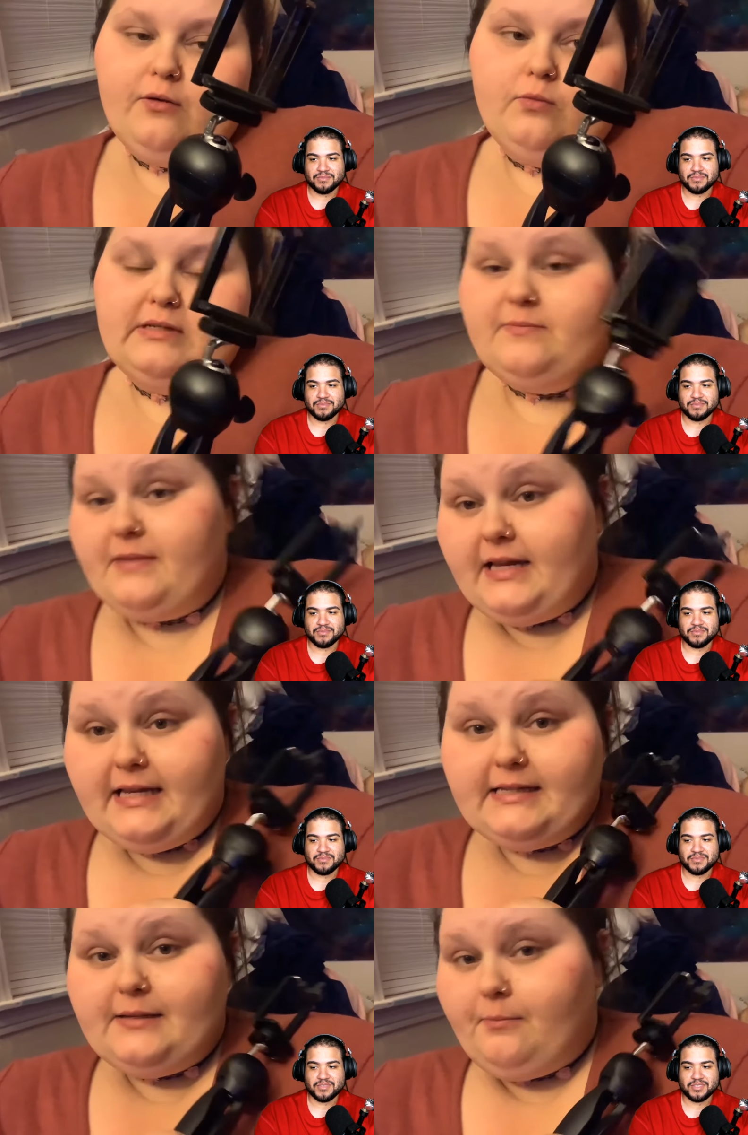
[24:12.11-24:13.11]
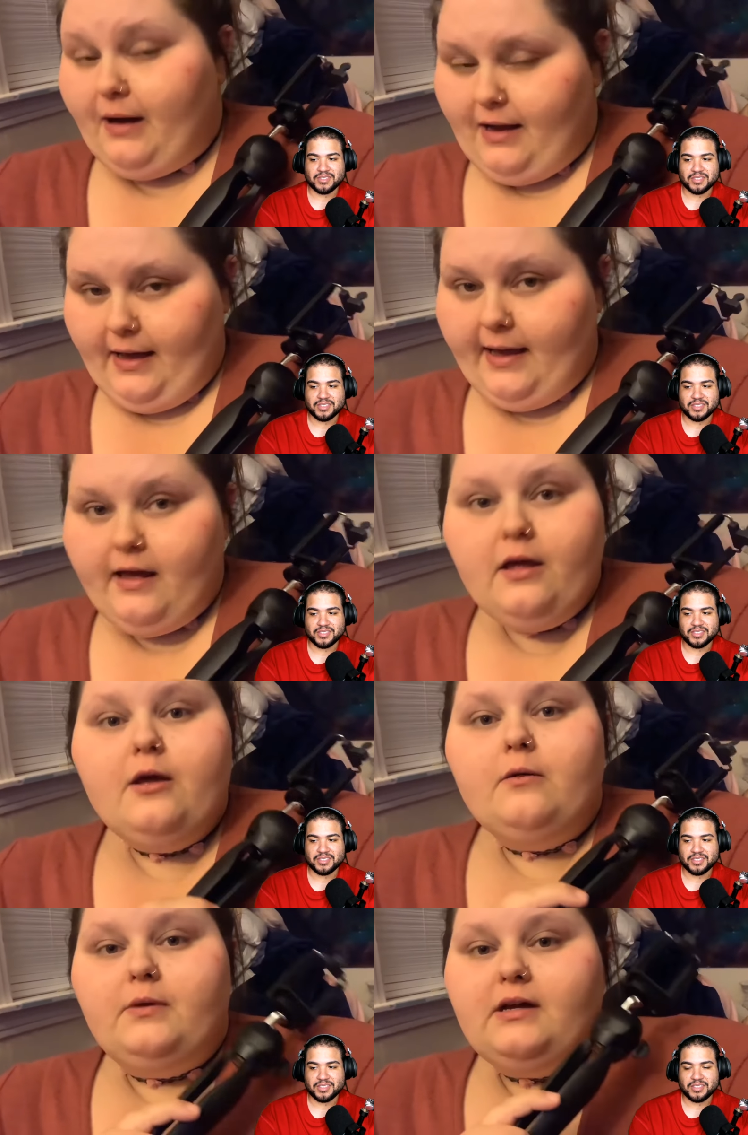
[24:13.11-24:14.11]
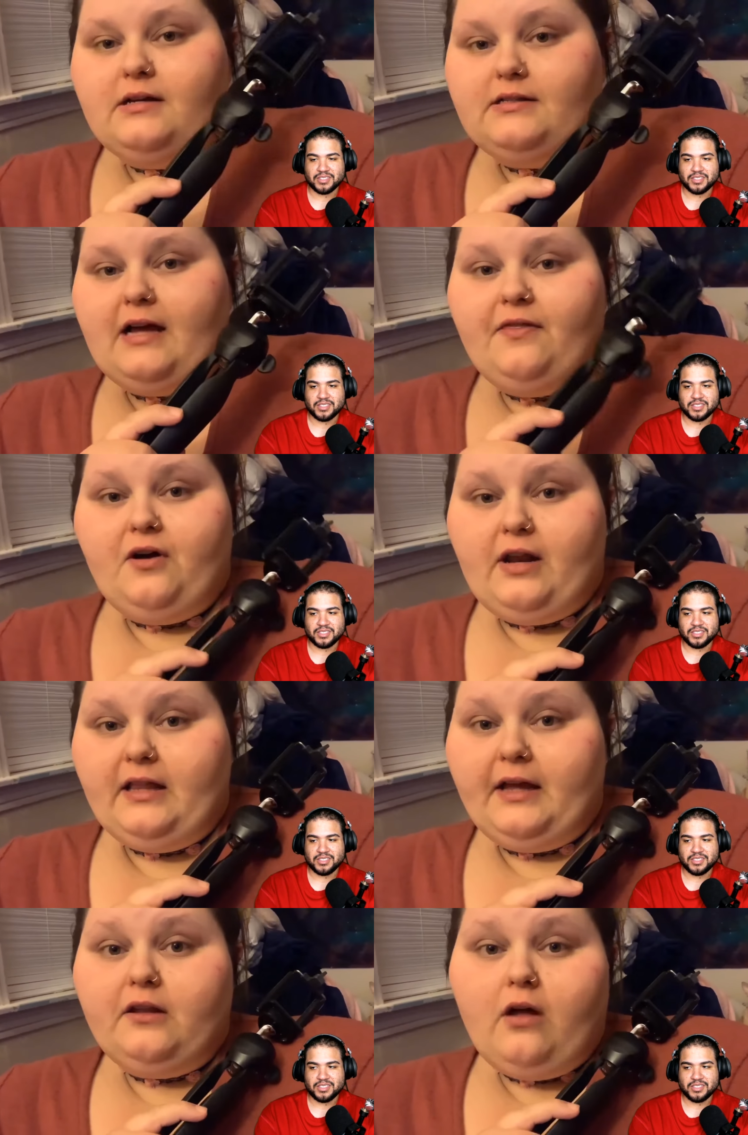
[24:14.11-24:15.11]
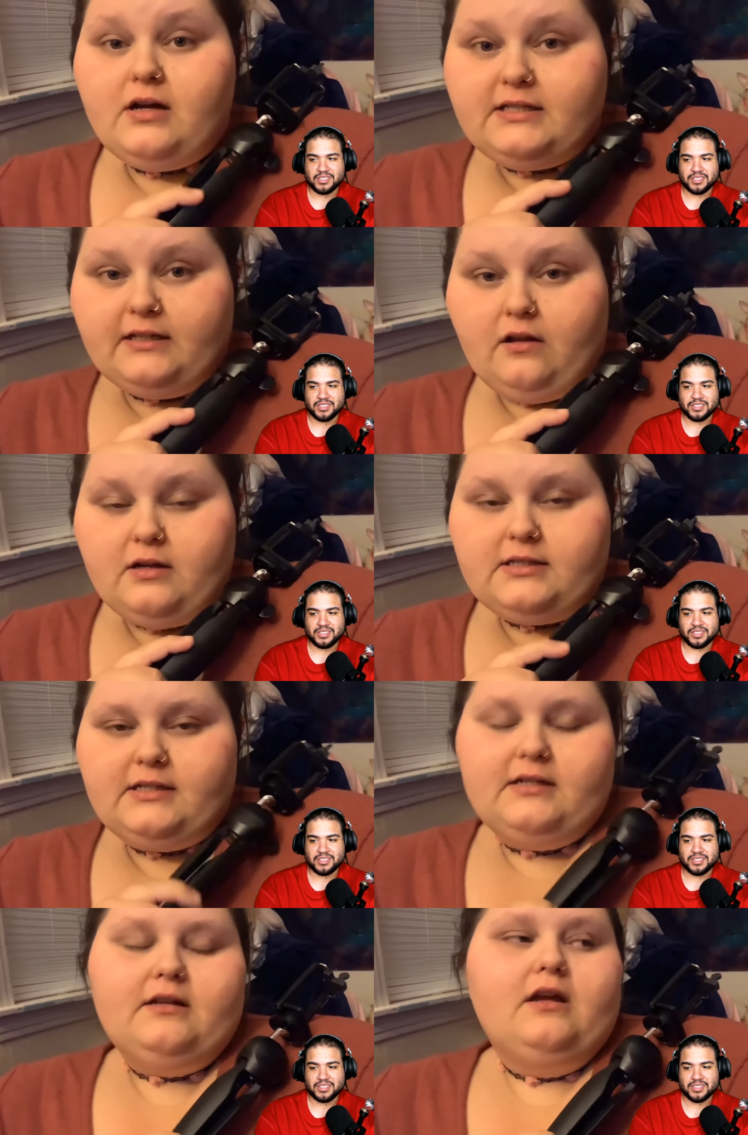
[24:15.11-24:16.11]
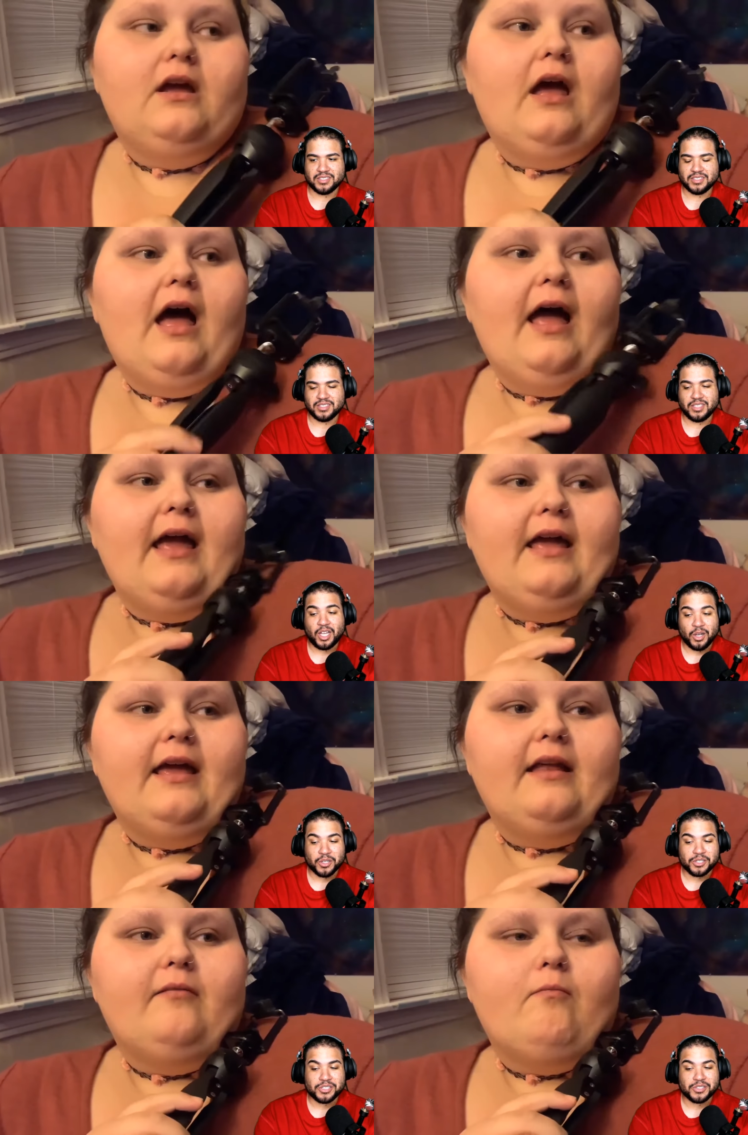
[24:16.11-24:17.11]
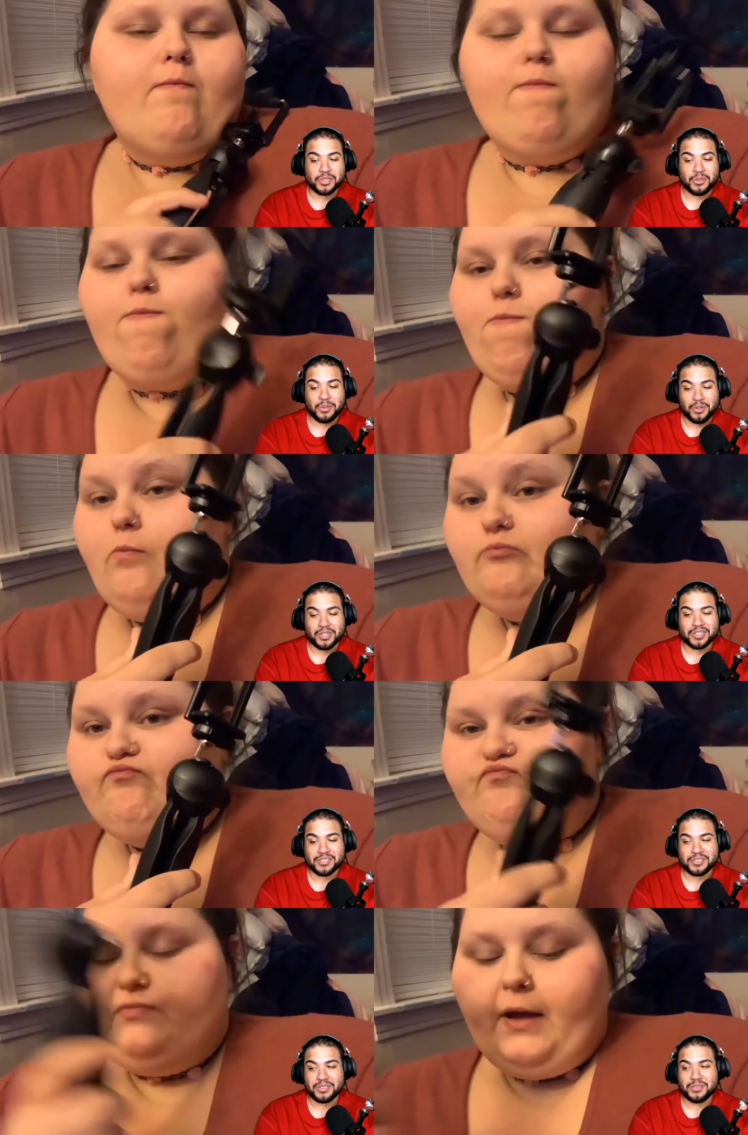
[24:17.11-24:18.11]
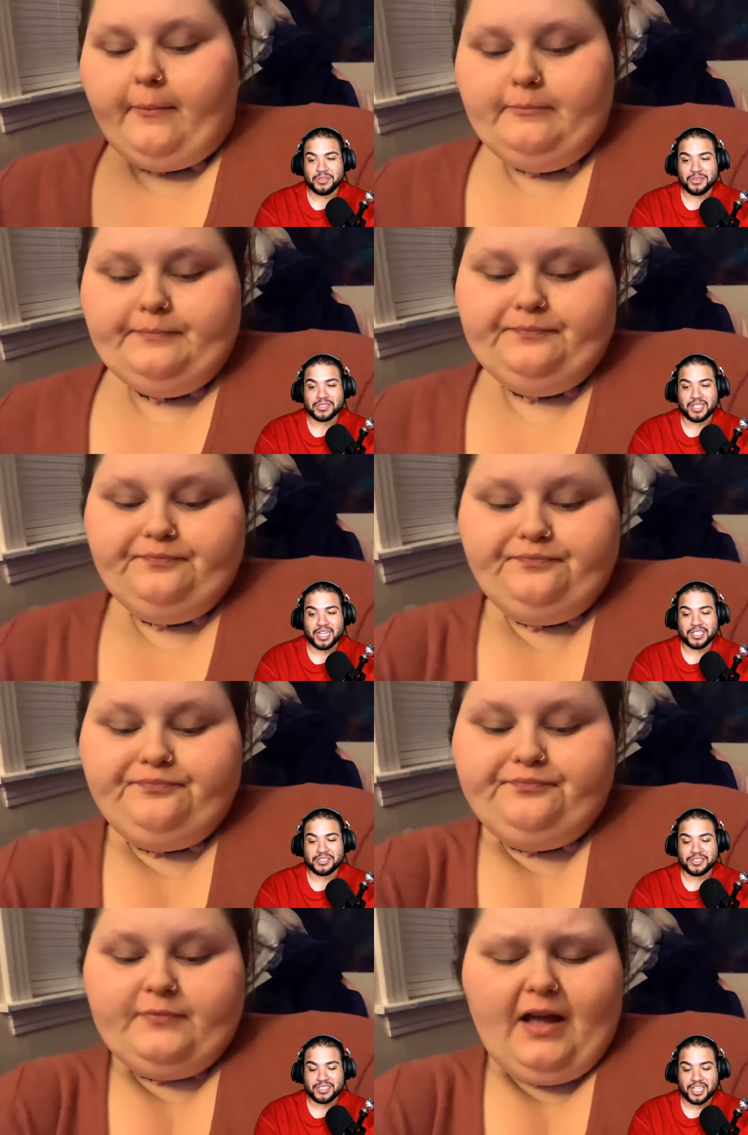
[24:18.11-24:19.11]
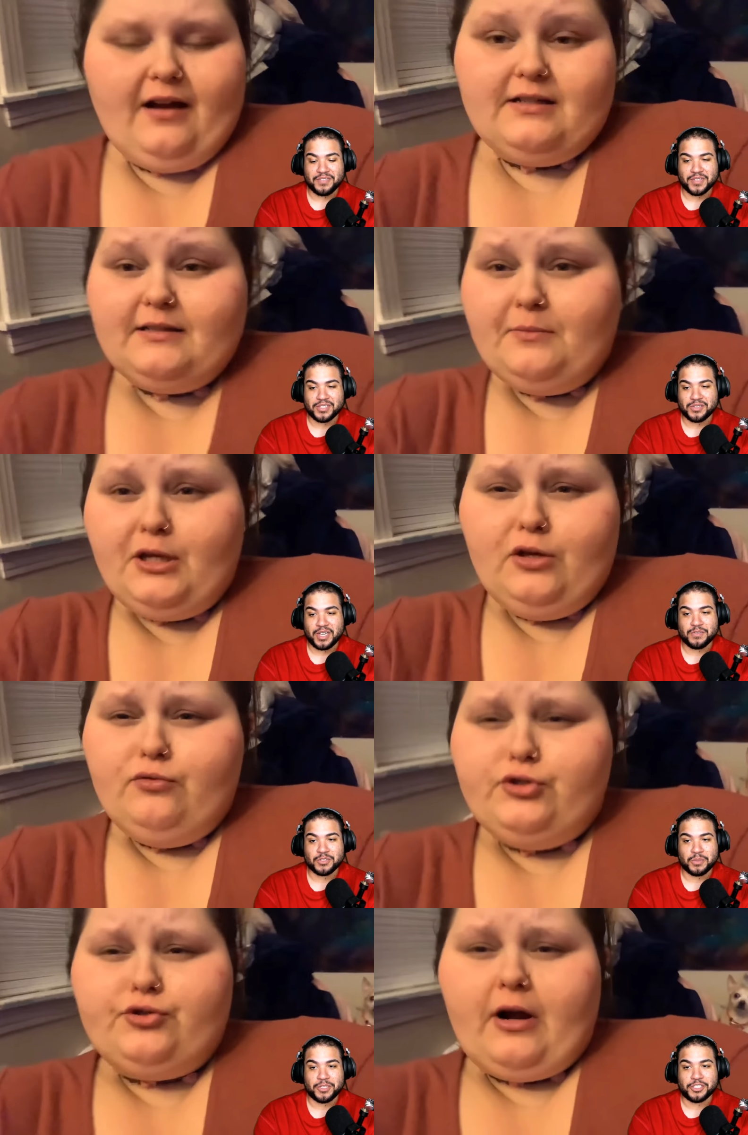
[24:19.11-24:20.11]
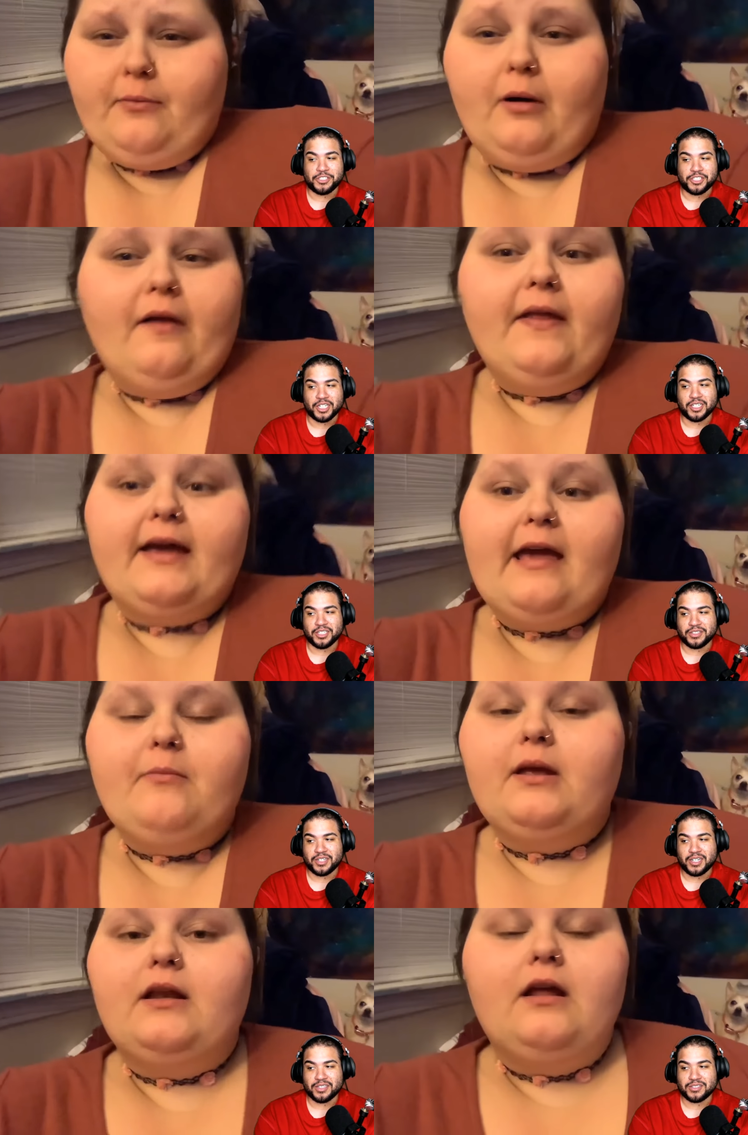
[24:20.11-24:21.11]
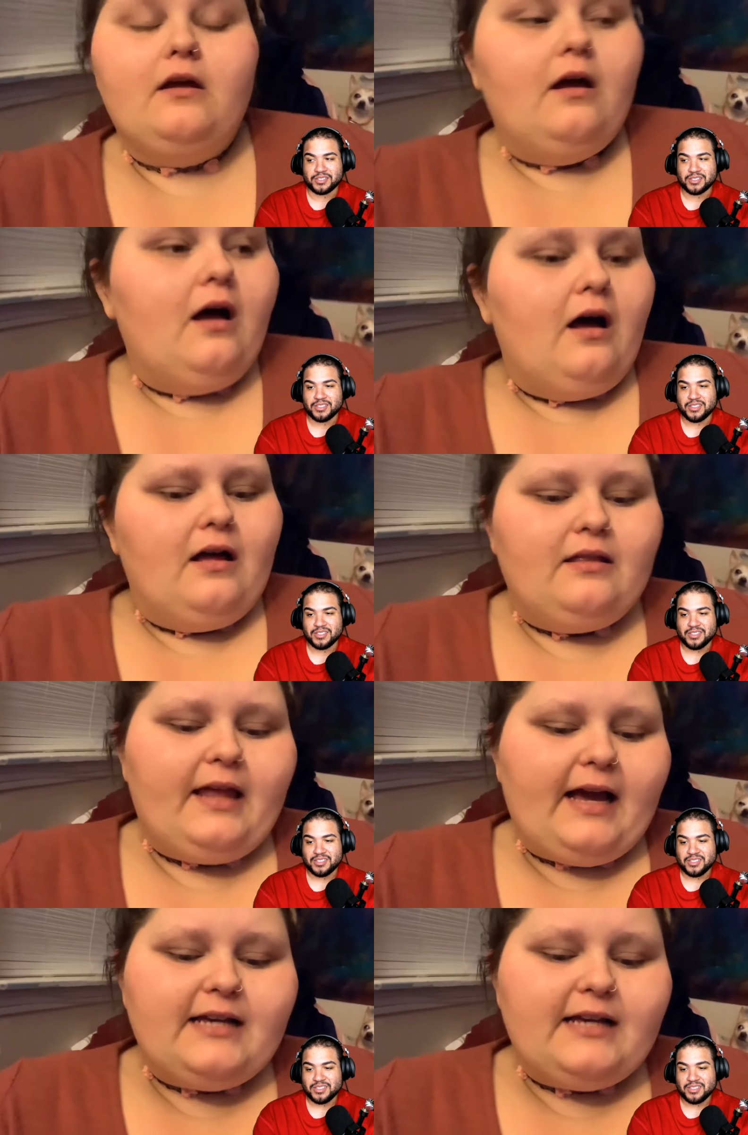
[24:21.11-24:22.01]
Speaker 1: was meaning to buy because I thought I like lost it, lost it. No, and, you're
Speaker 2: just a hoarder, so you yeah. lose a lot of your stuff because you have so much junk in your house.
Speaker 1: Like I